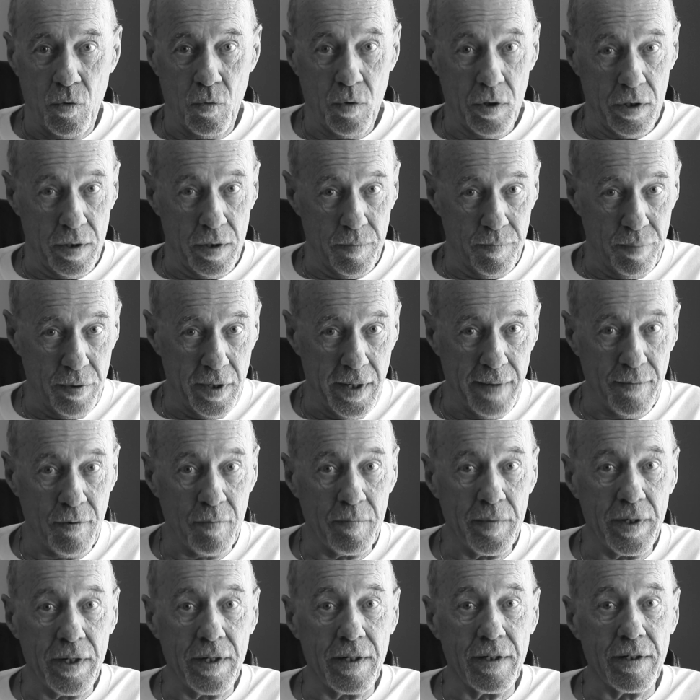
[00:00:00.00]
what the
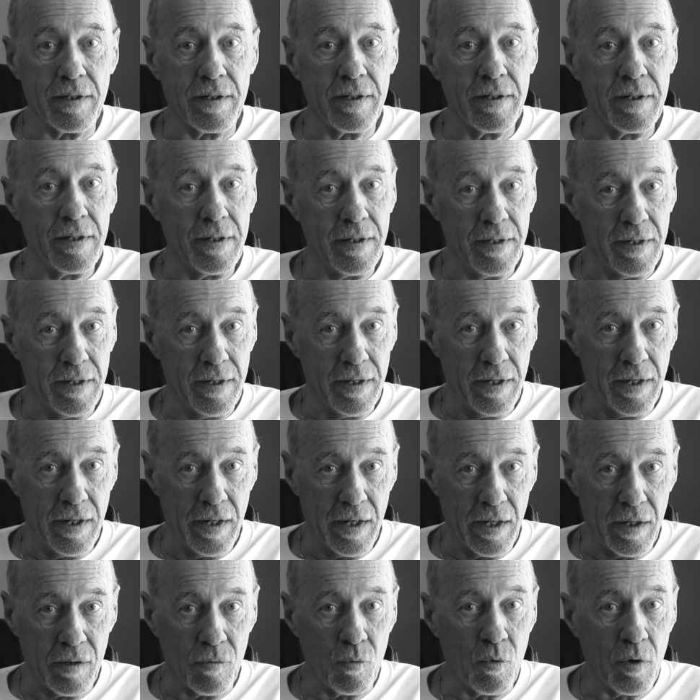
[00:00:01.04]
problem is,
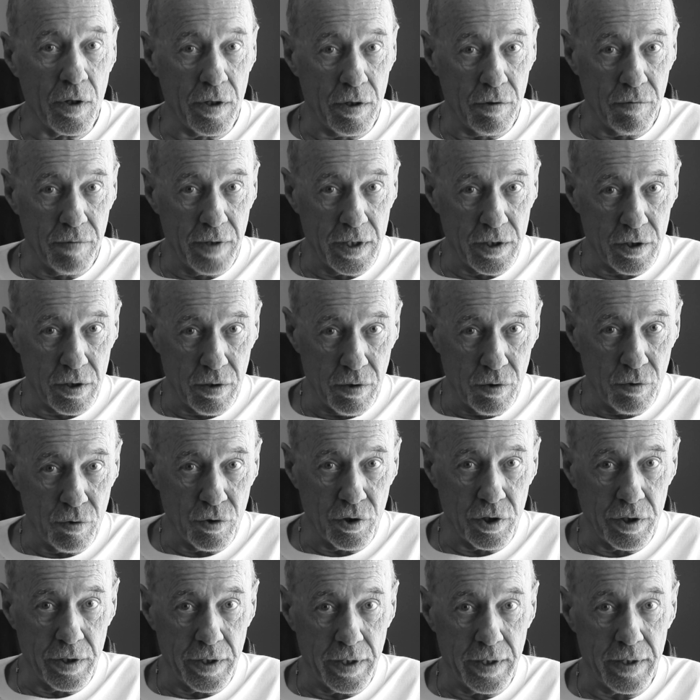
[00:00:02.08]
and what the
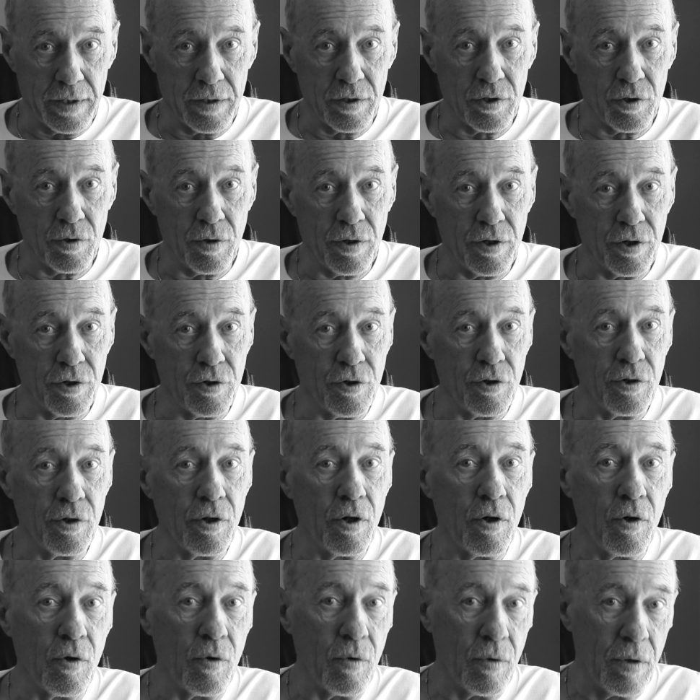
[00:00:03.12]
resolution is so that you
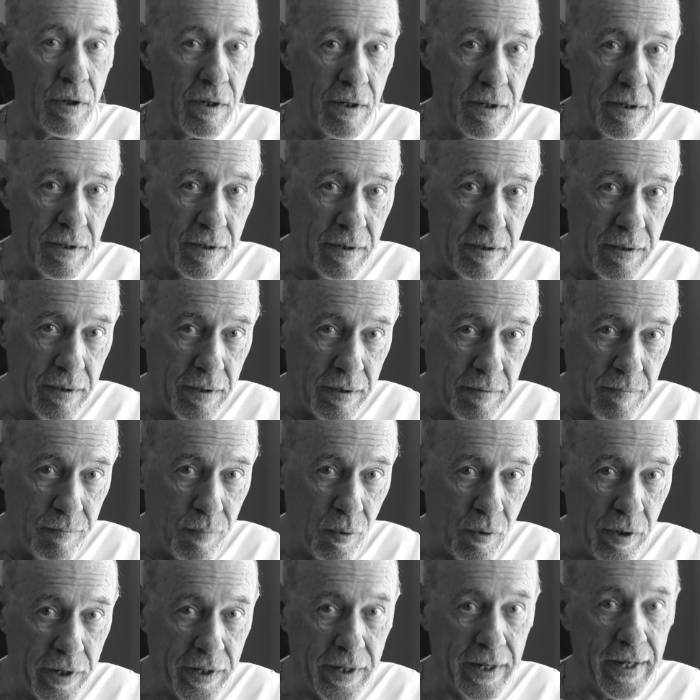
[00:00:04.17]
know
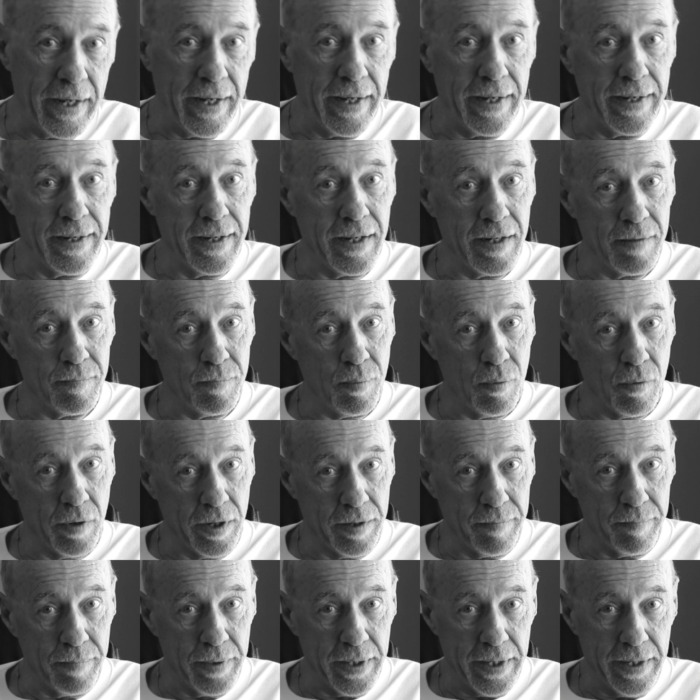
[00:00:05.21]
point A and
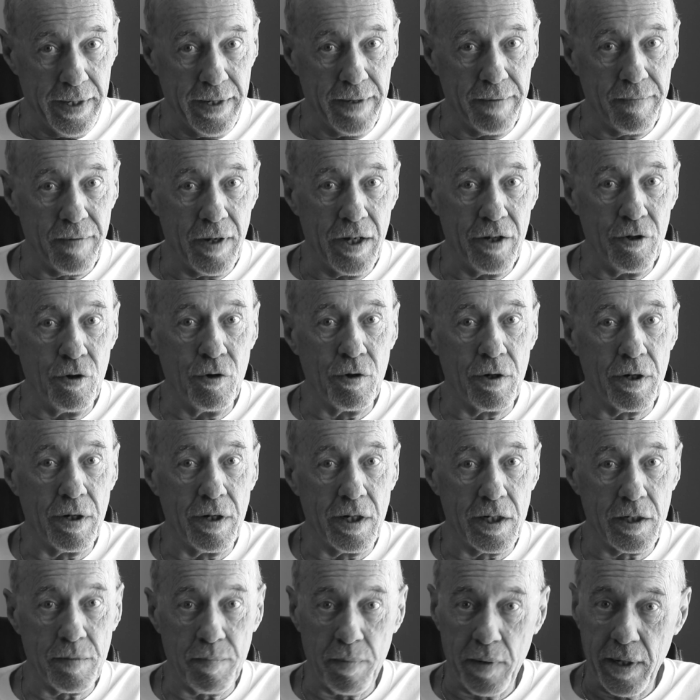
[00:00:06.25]
point B and you can
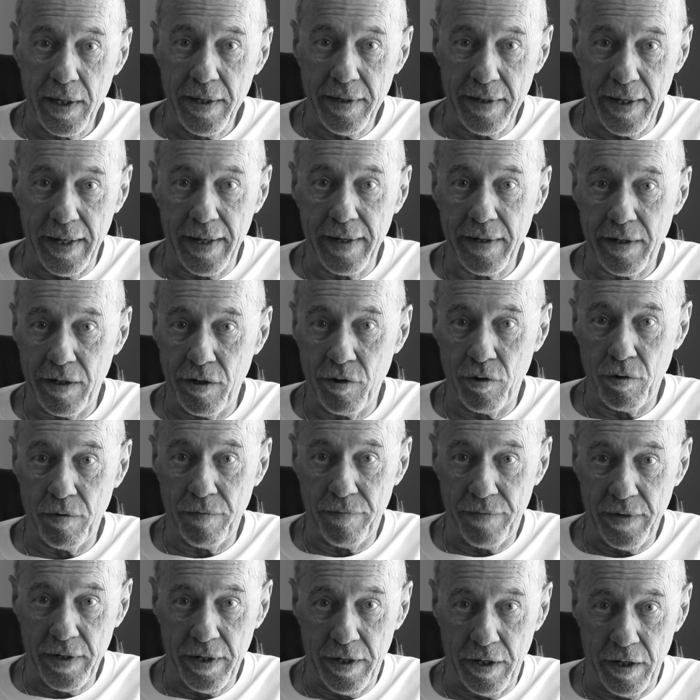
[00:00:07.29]
explain that in your
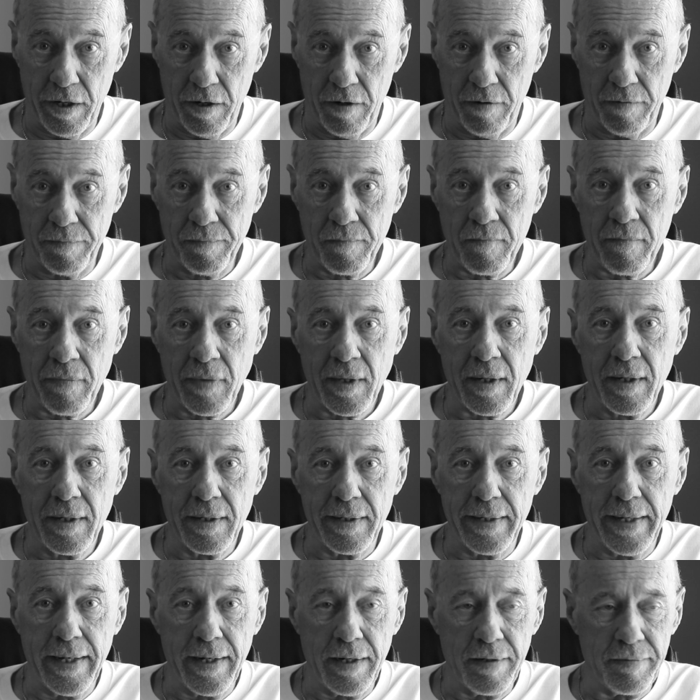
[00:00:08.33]
video.
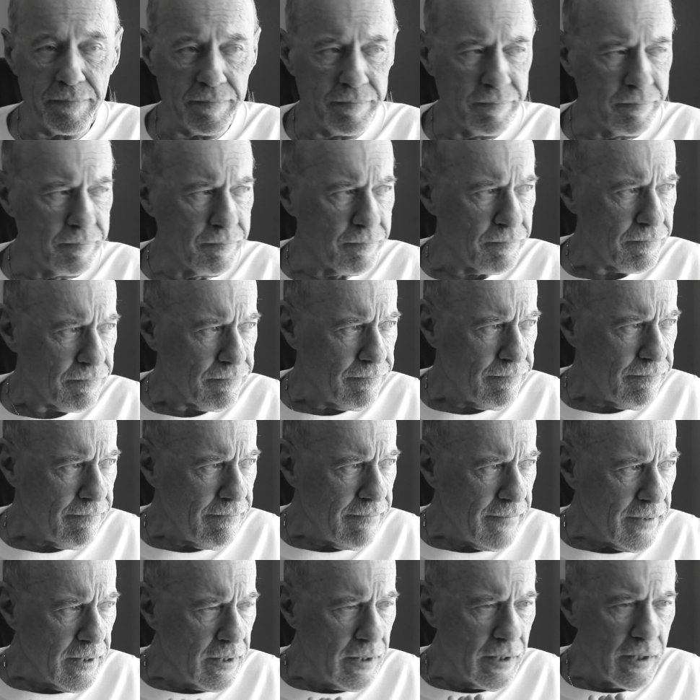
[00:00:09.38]
Now,
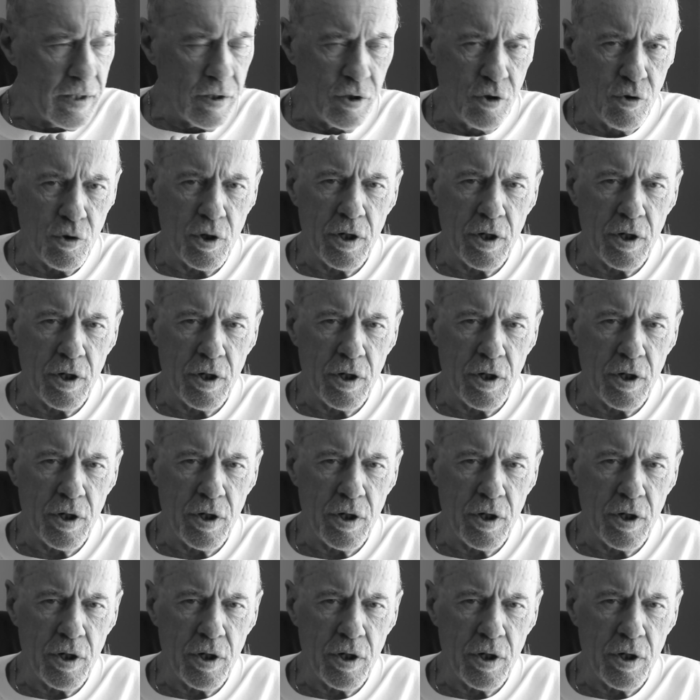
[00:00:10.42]
you